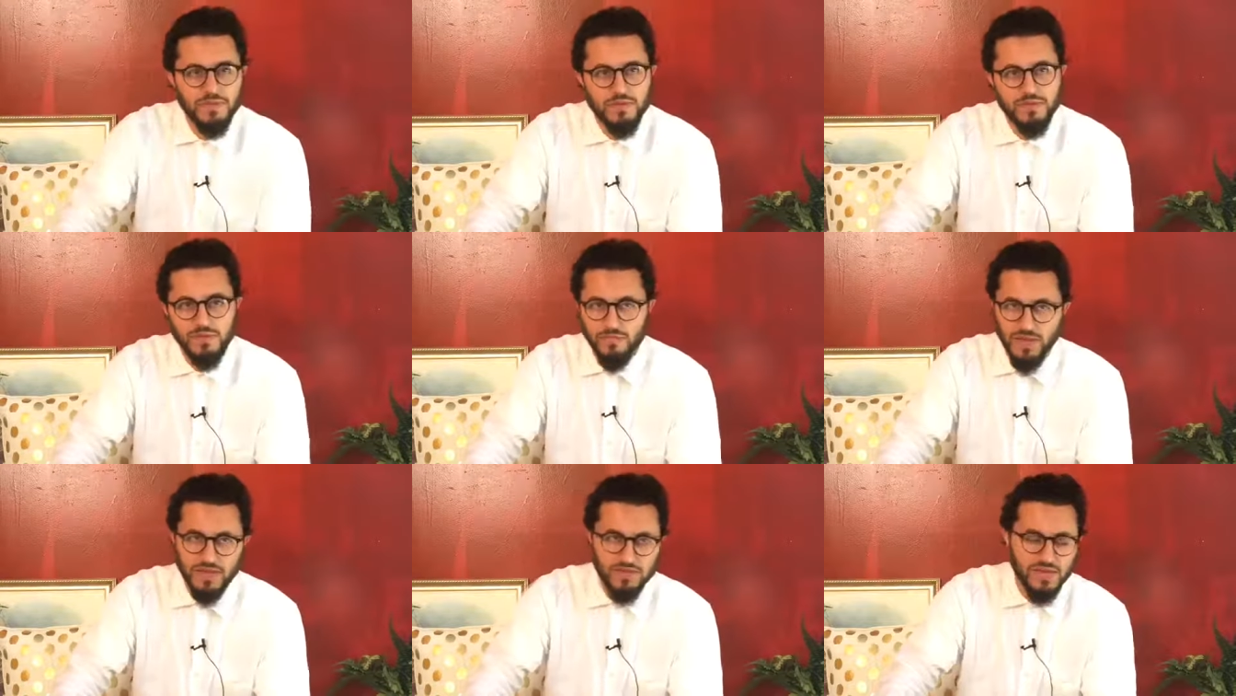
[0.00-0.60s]
The
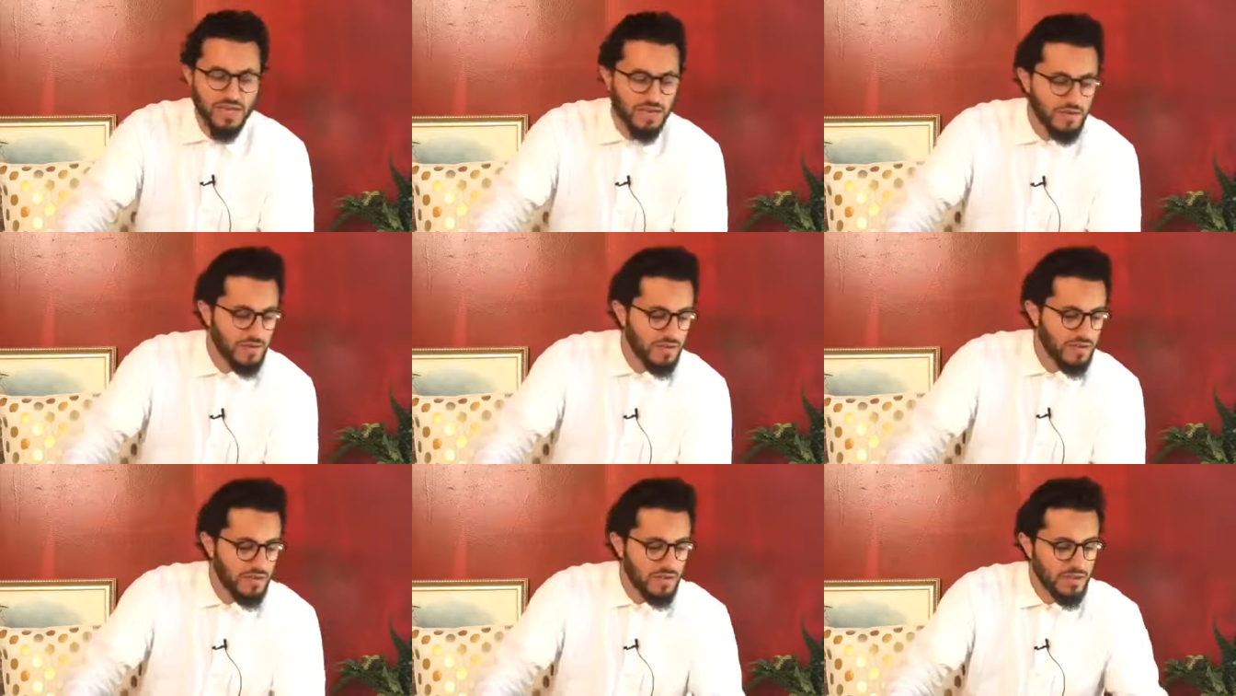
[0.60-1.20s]
man died.
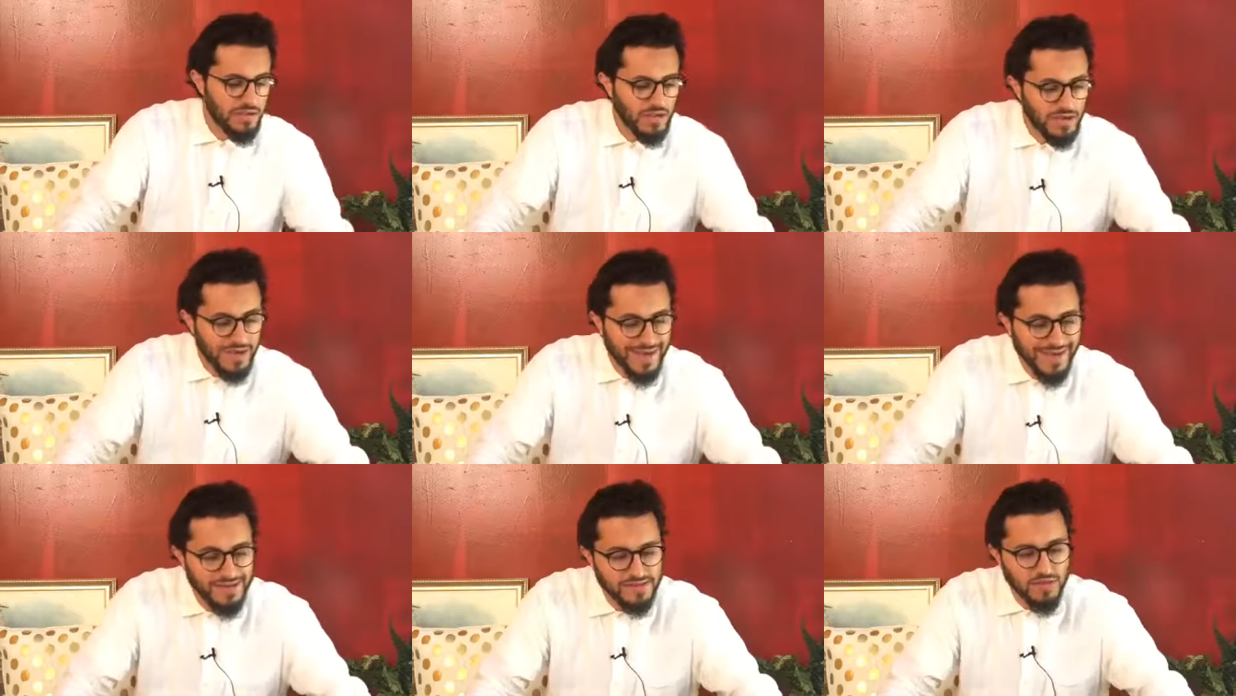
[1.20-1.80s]
And
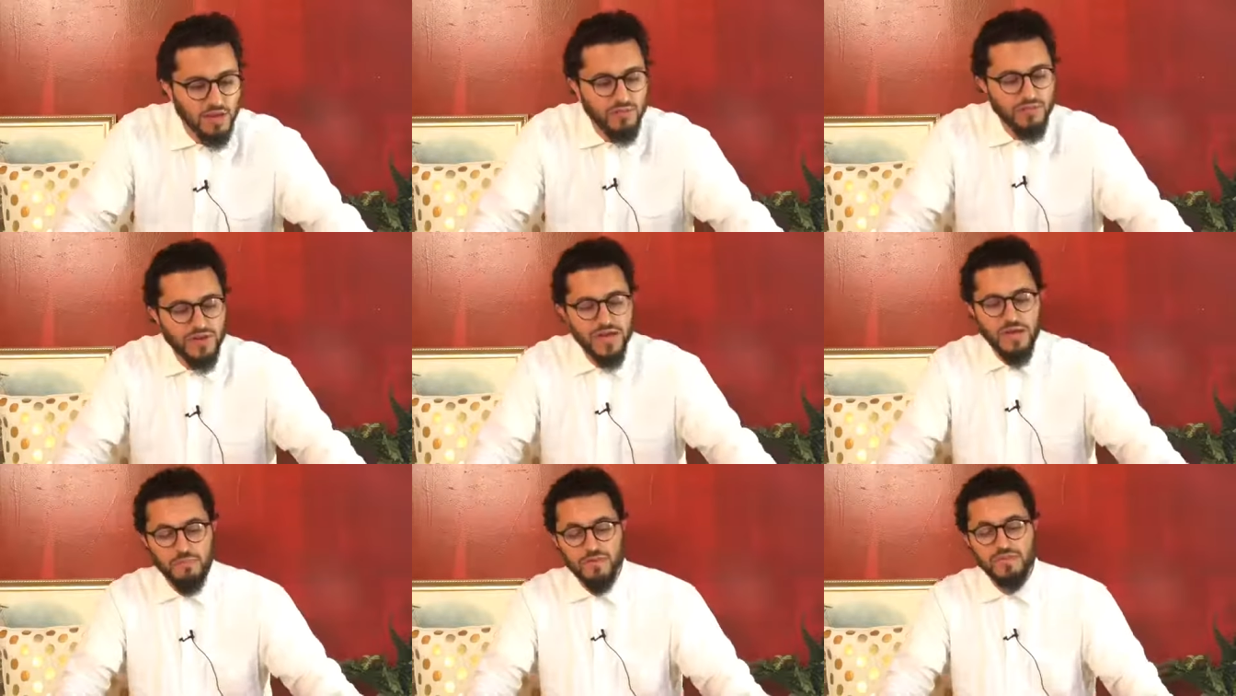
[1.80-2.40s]
as often
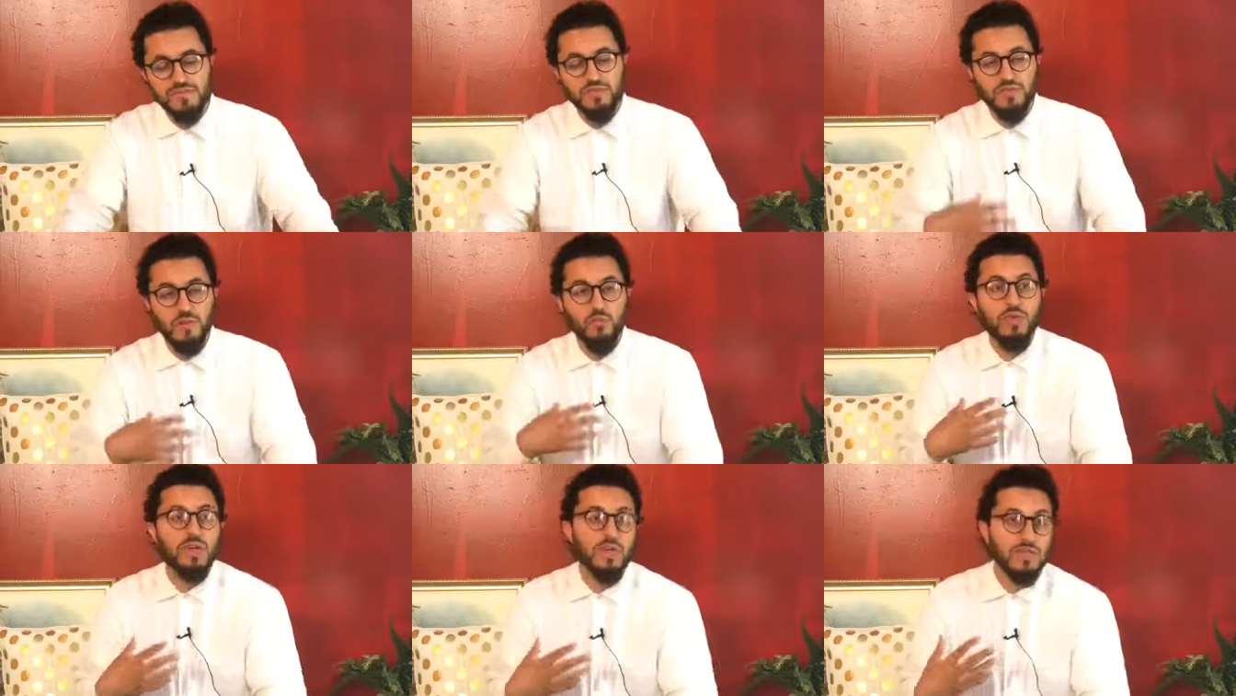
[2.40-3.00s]
happens, so that
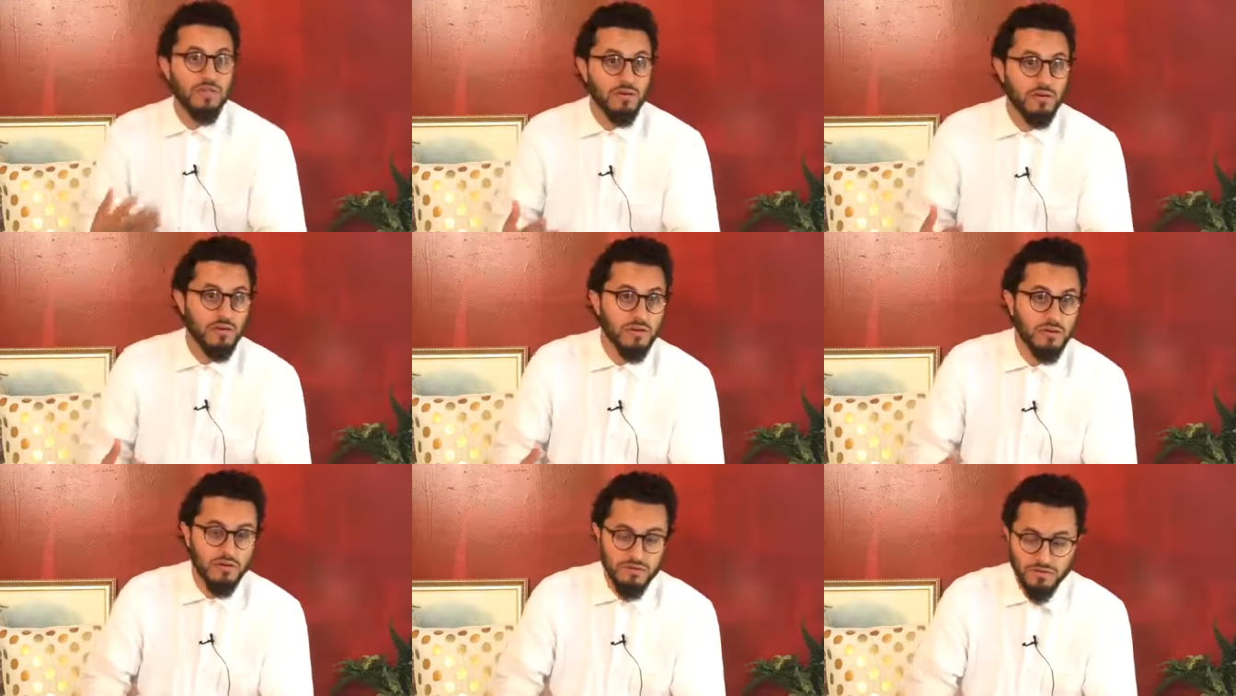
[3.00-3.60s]
we can learn,